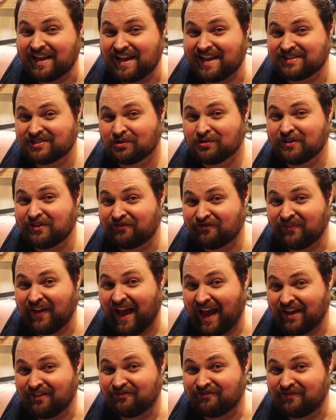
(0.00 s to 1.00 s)
It's only
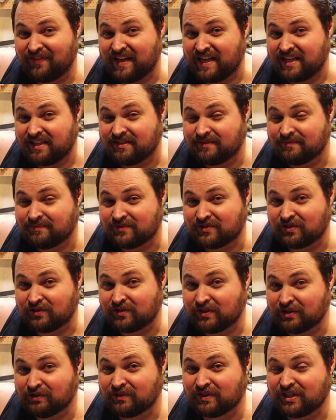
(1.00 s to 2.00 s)
five feet, so
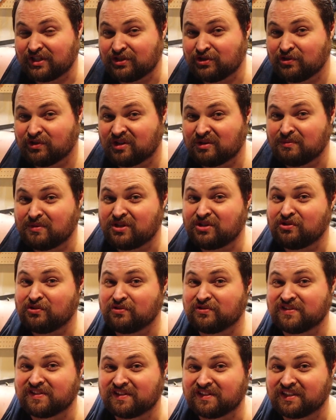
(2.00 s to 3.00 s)
literally you could be
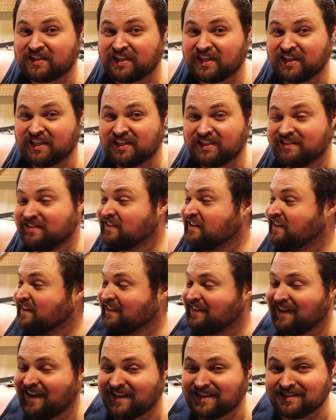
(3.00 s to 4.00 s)
using the gun
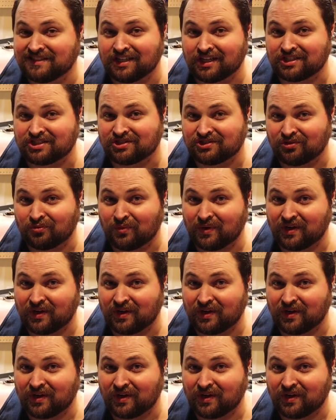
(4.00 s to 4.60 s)
and touch the